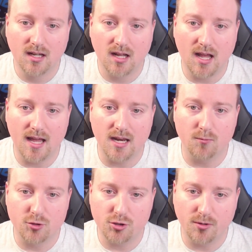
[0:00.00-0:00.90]
and
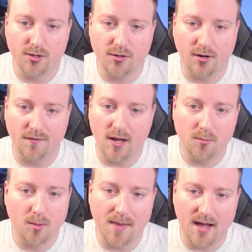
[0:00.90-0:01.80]
it will show you your
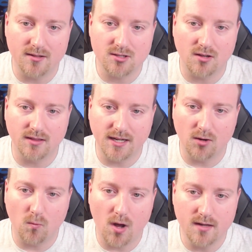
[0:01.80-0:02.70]
available balance on
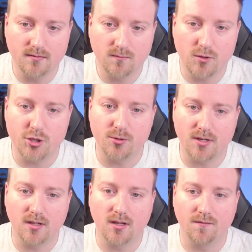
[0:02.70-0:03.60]
Layer 1, which you
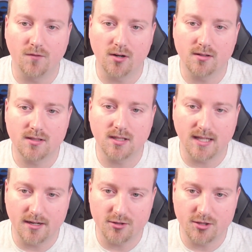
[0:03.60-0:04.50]
can convert to
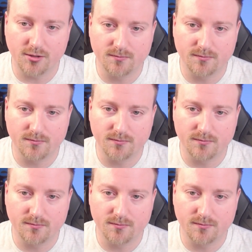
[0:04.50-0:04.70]
Layer 2.